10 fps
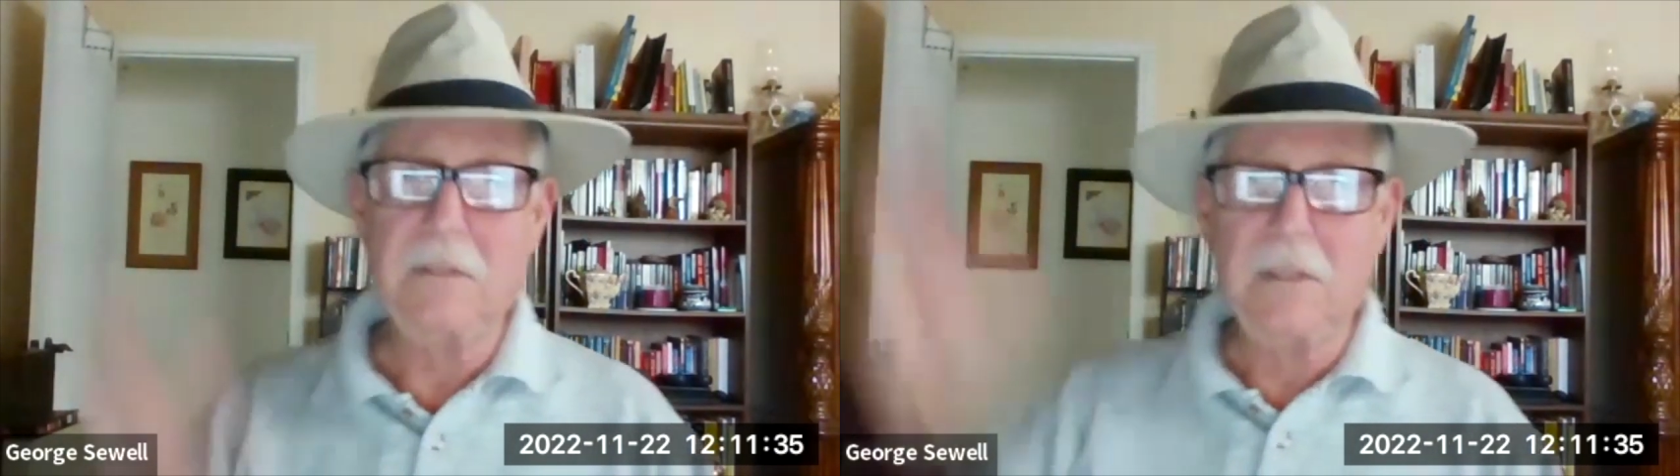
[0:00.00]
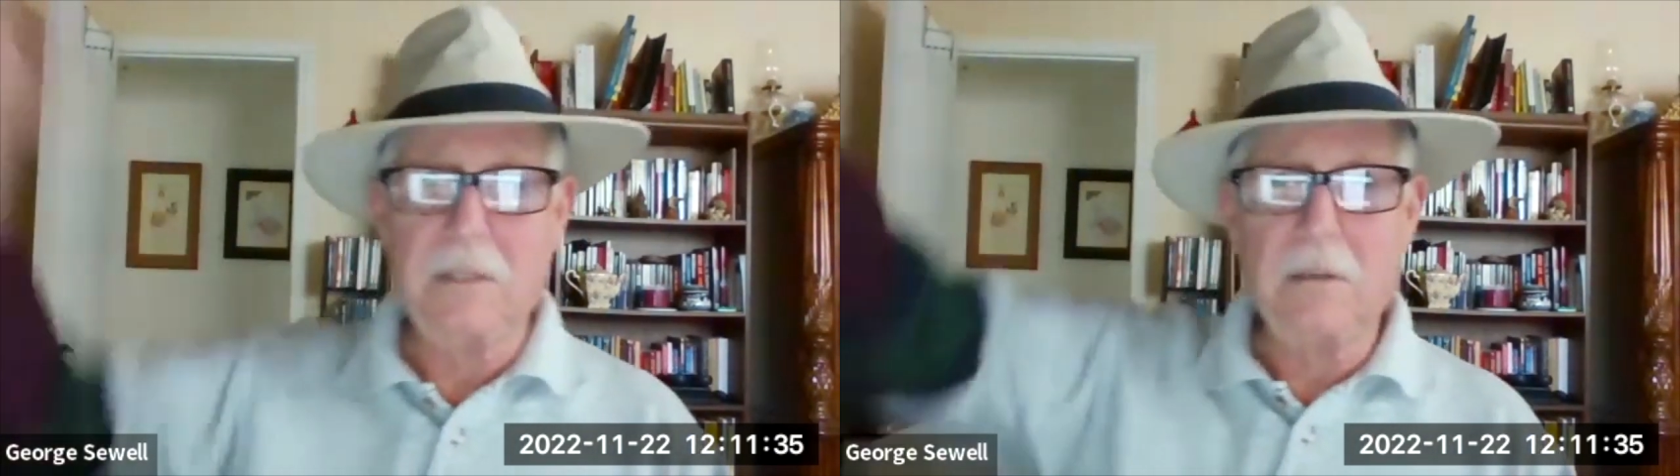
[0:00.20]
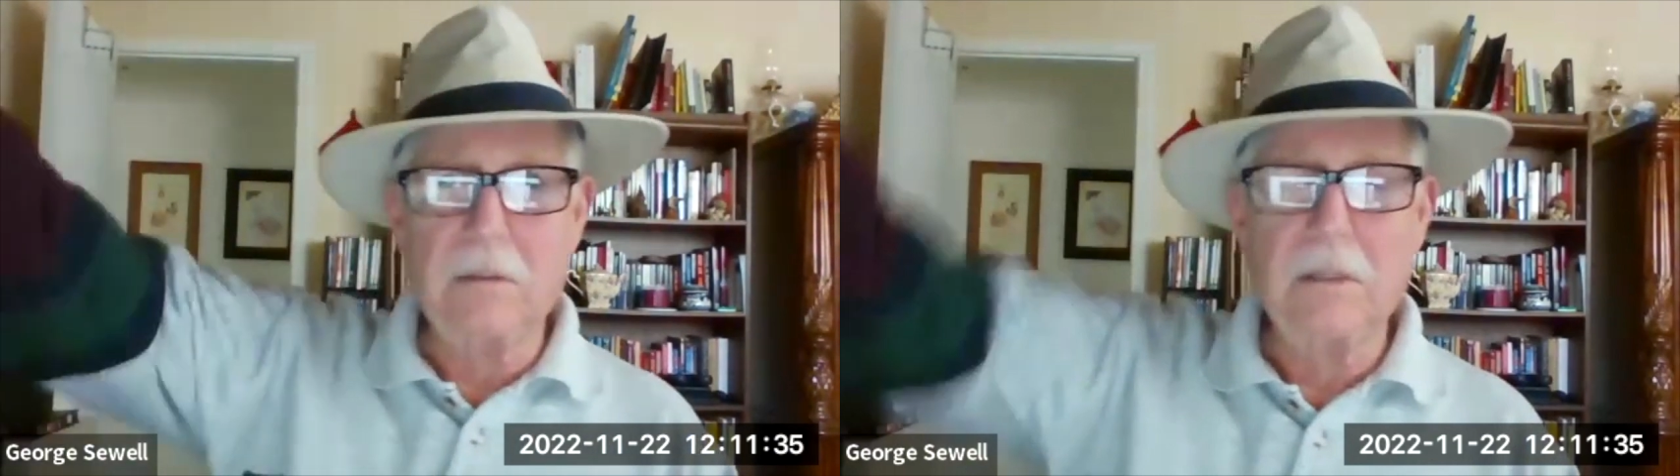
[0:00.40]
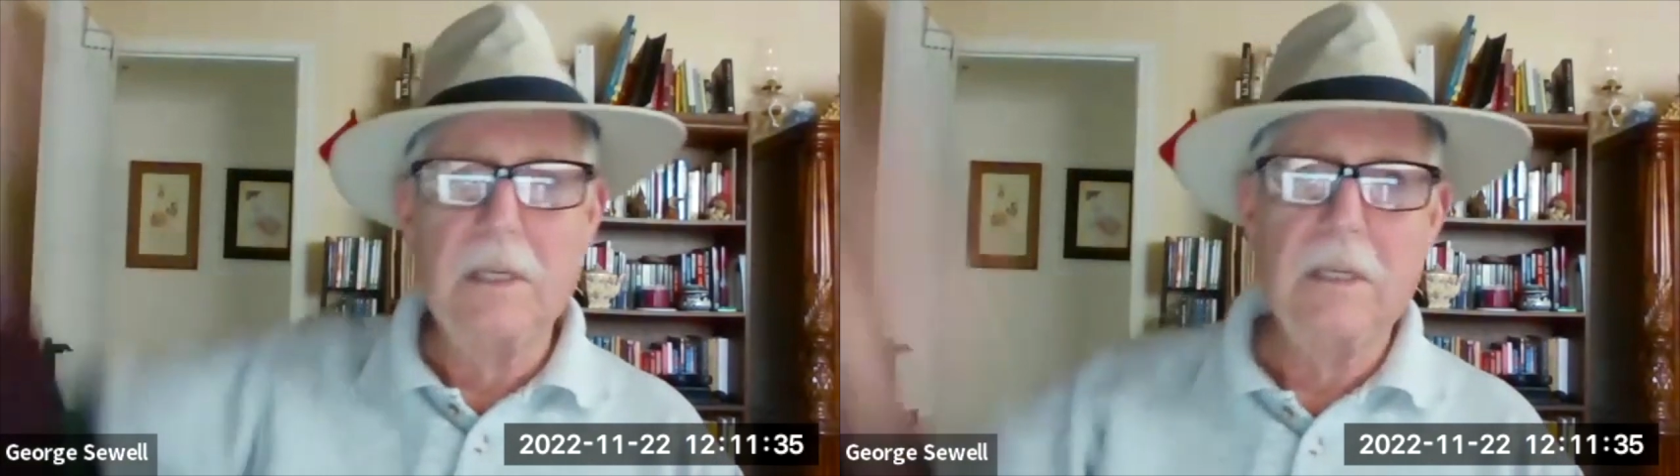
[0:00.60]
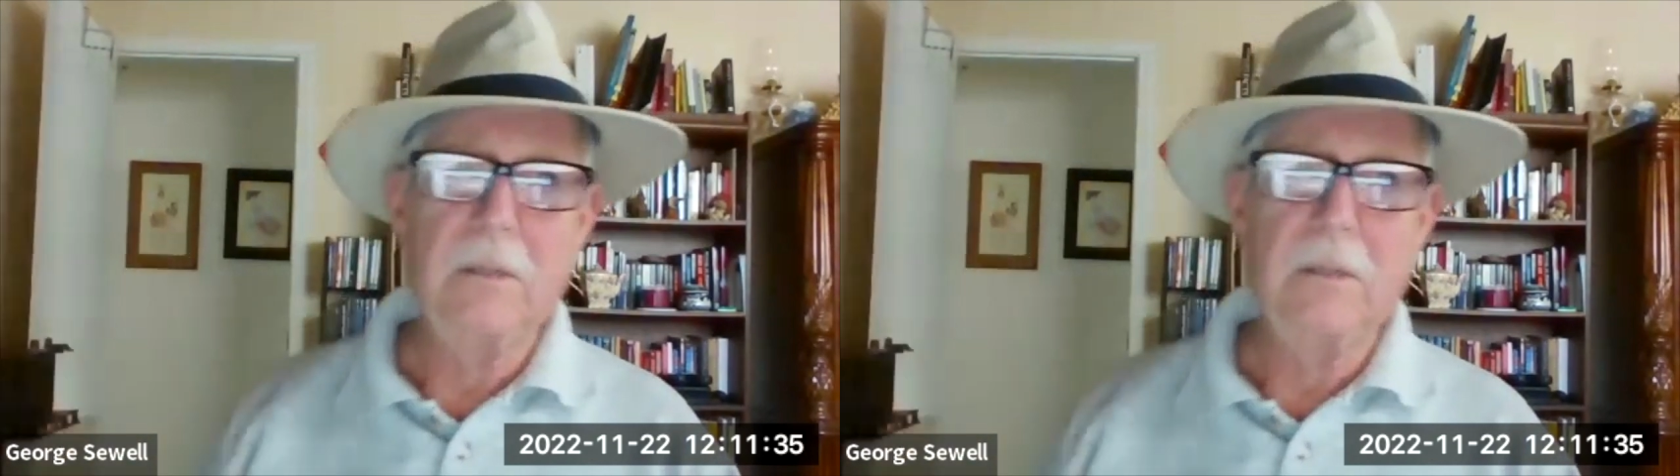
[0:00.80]
And these other
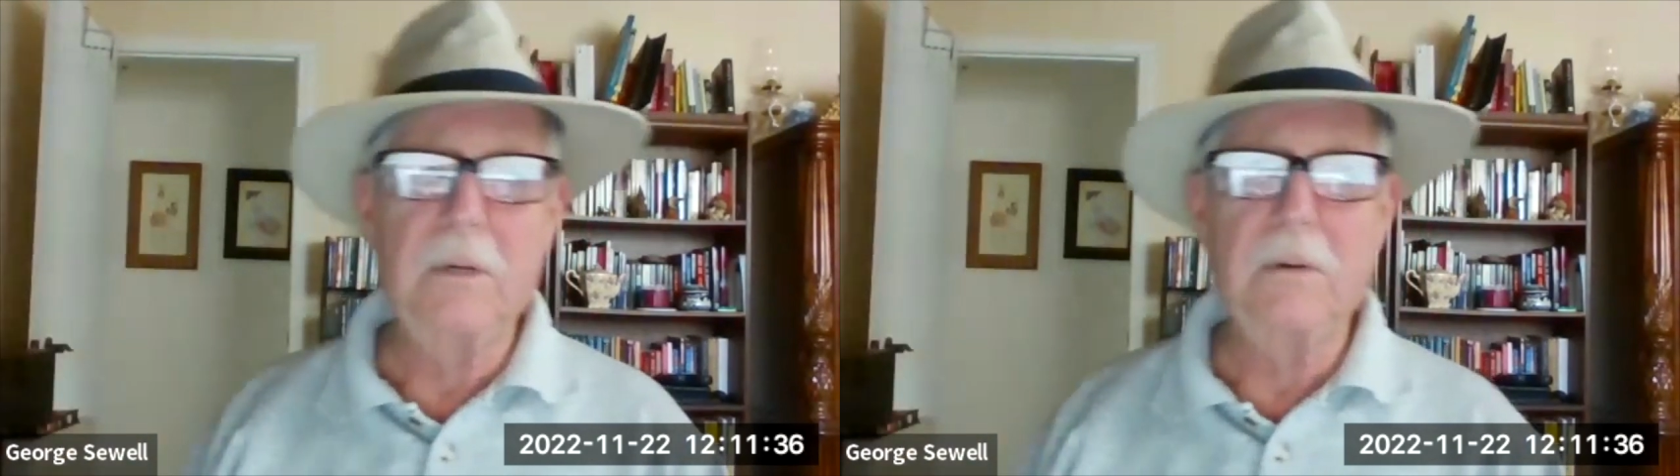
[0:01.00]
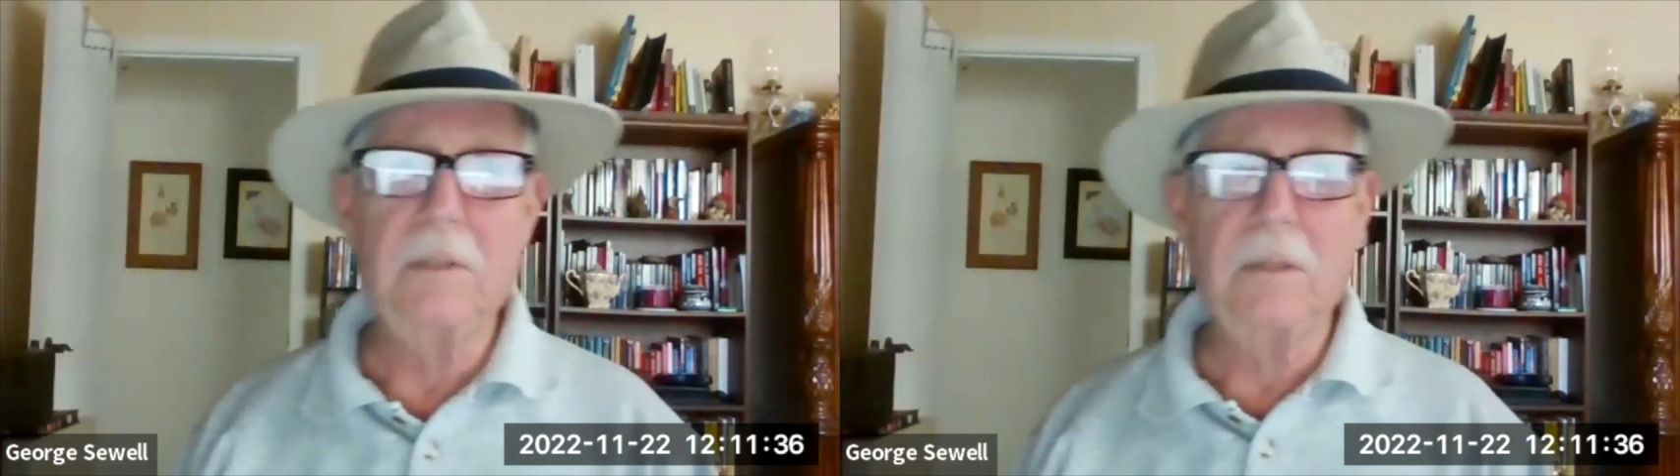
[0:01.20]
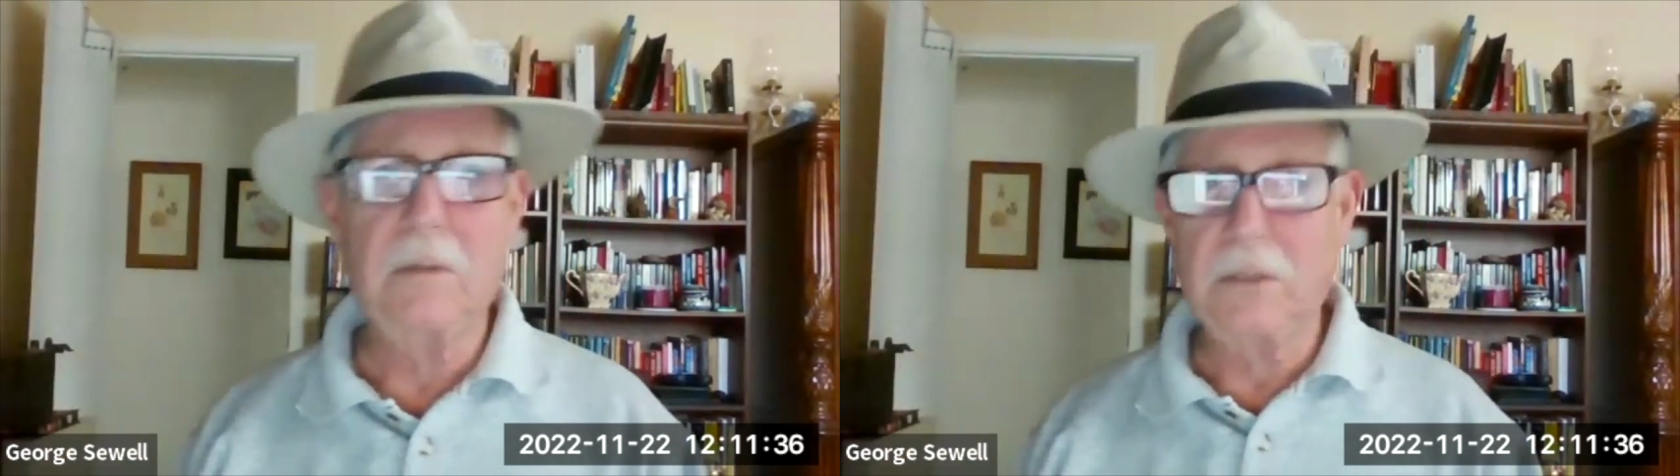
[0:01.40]
spirits are